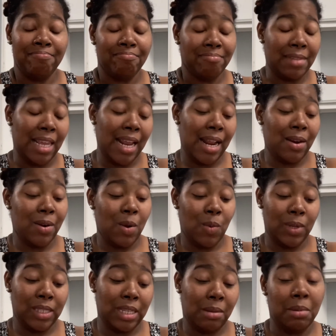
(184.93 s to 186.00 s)
and I don't know
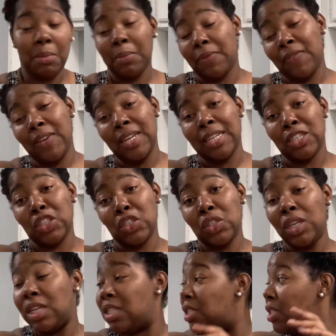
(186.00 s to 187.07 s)
what time I'm gonna finish.
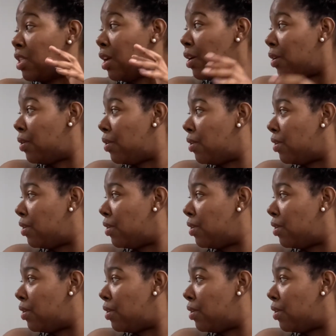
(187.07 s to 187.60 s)
So